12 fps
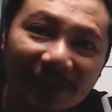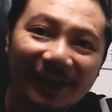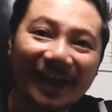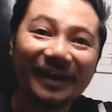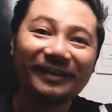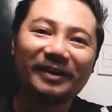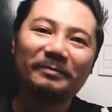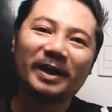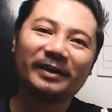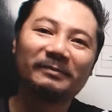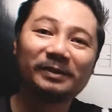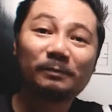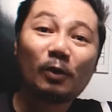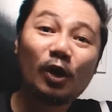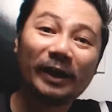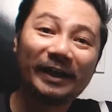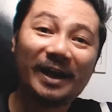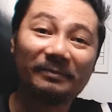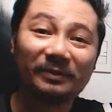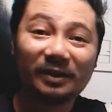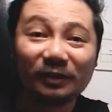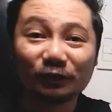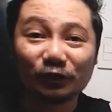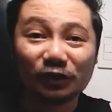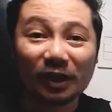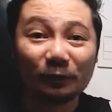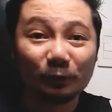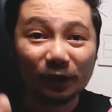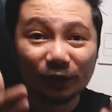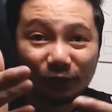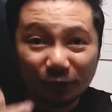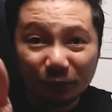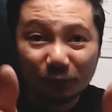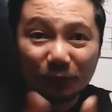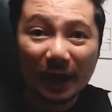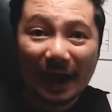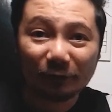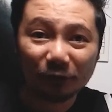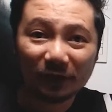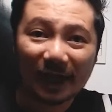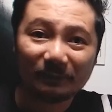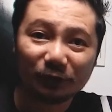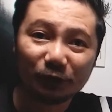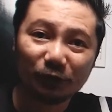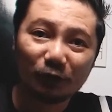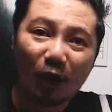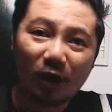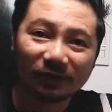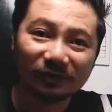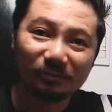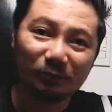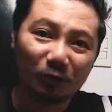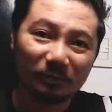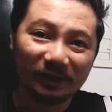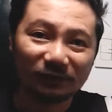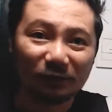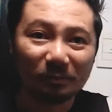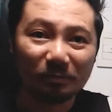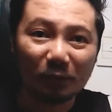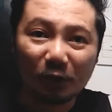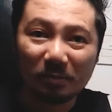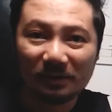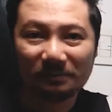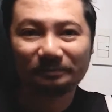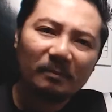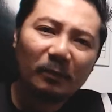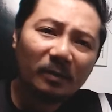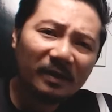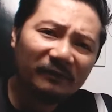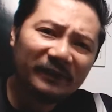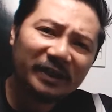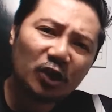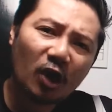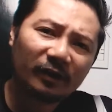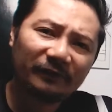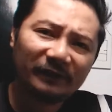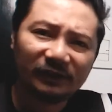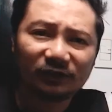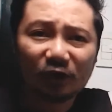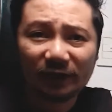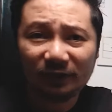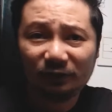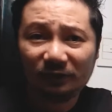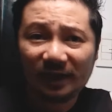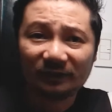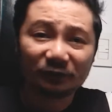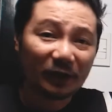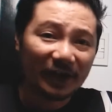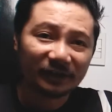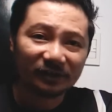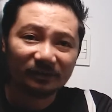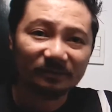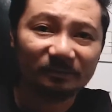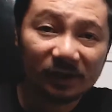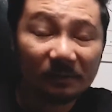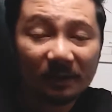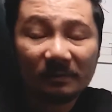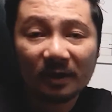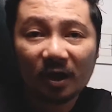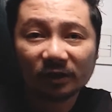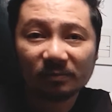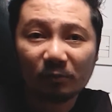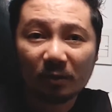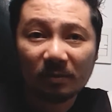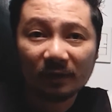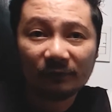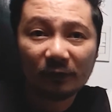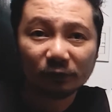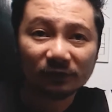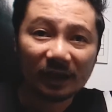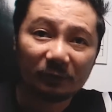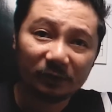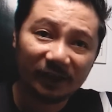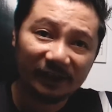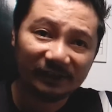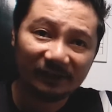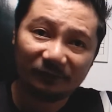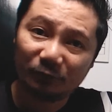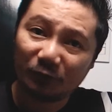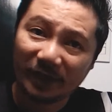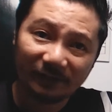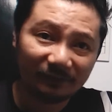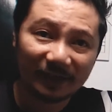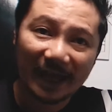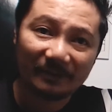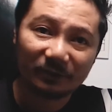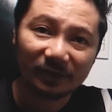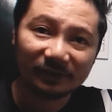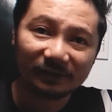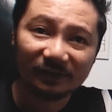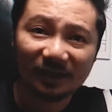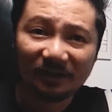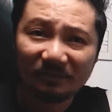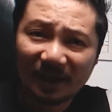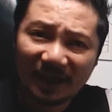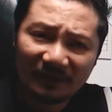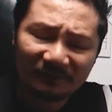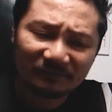Hey there, my name is Paul and I'm here to share with you how to capture your awesome moments on mobile. Mobile videography is starting to get traction simply because mobile phones nowadays have great cameras. It may have